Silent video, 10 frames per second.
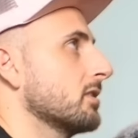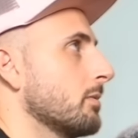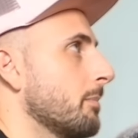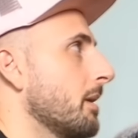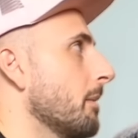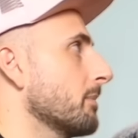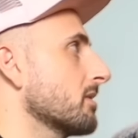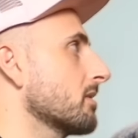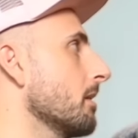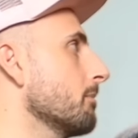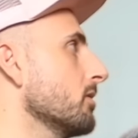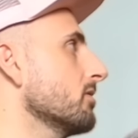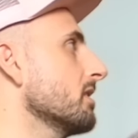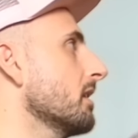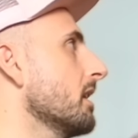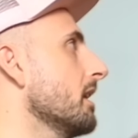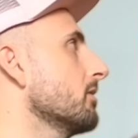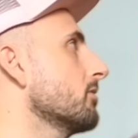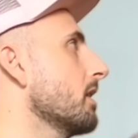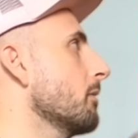that we're pumping some music
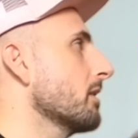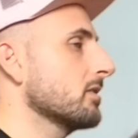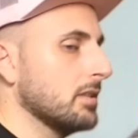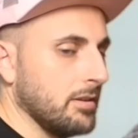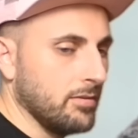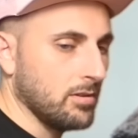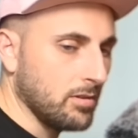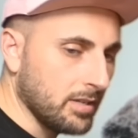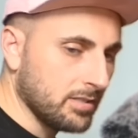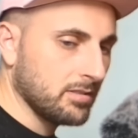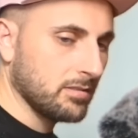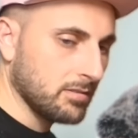here today. We're actually gonna give you a nice...